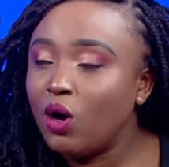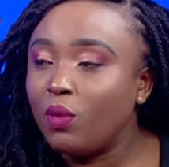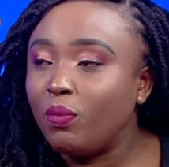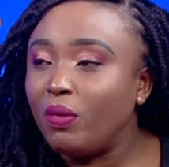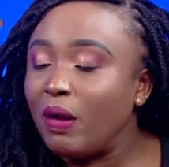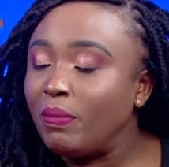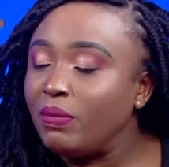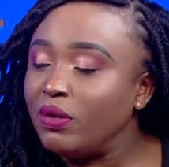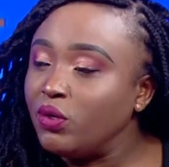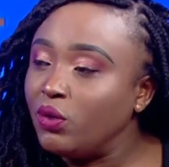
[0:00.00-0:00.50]
or
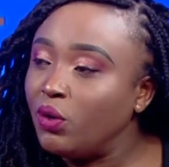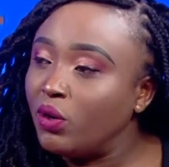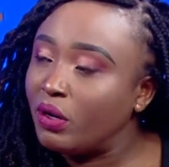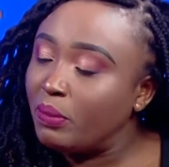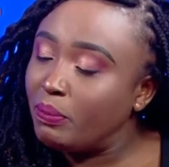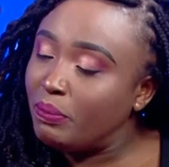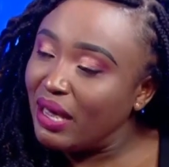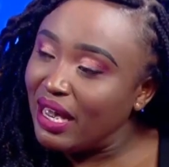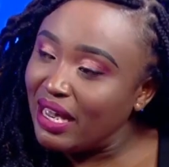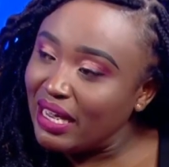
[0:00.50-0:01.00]
probably you got a
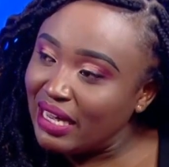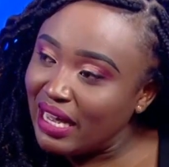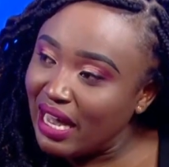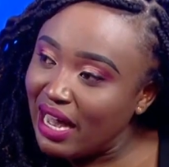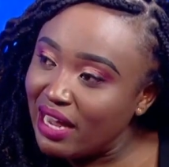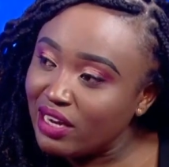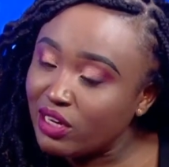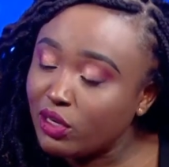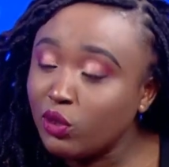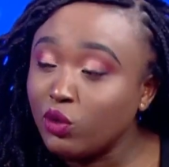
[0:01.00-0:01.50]
pay
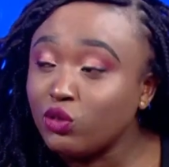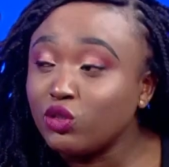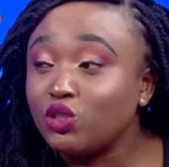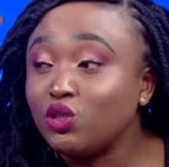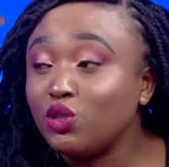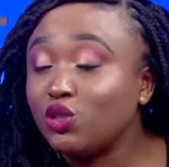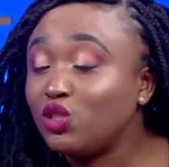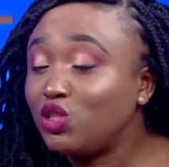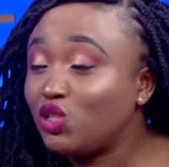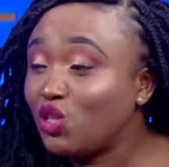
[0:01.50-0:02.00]
cut, lost
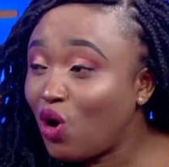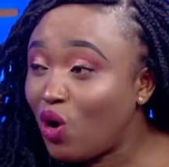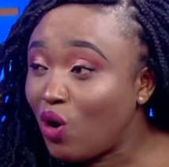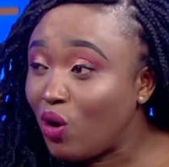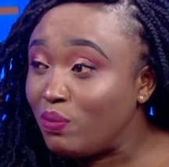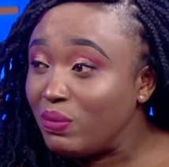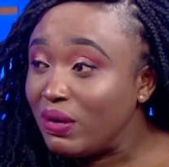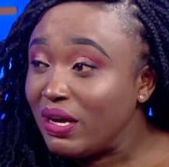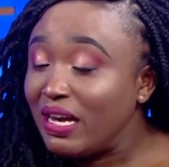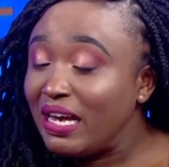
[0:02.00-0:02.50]
your
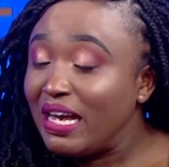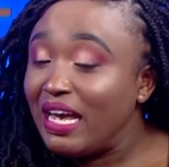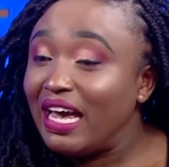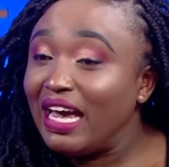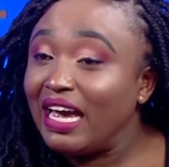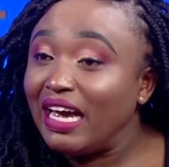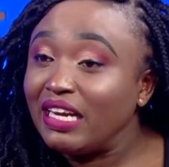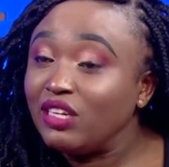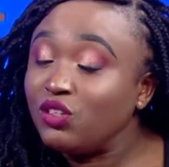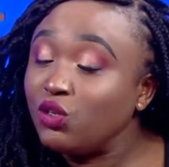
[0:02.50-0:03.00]
job,
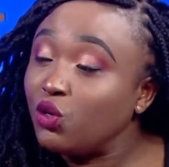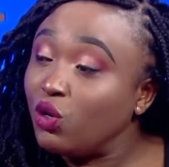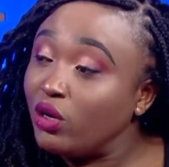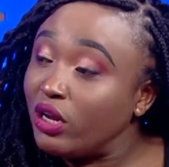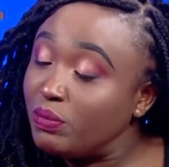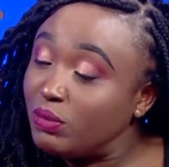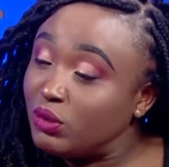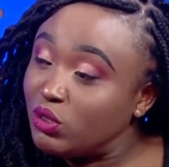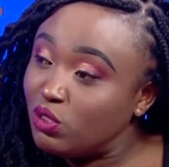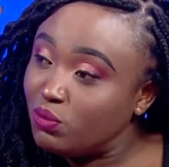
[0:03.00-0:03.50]
and you're not
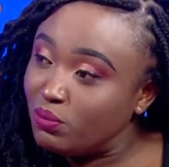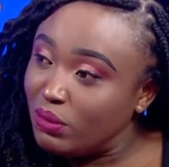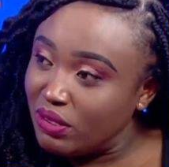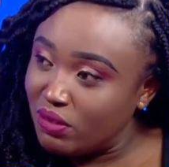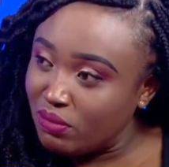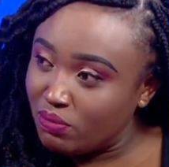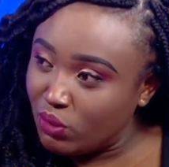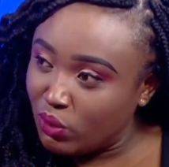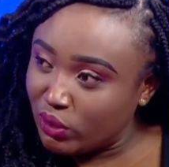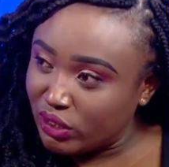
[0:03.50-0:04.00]
able to pay
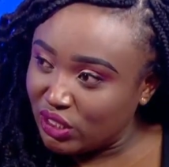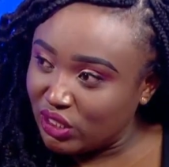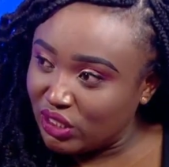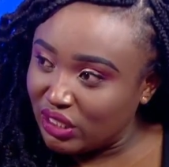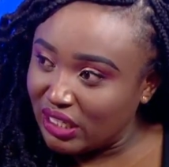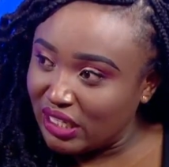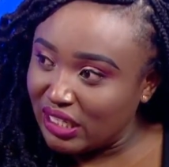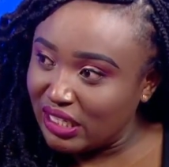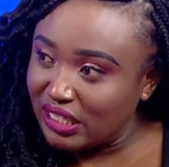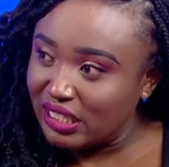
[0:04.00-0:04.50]
the
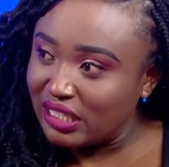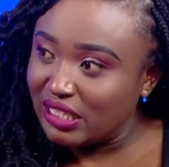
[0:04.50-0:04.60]
mortgages,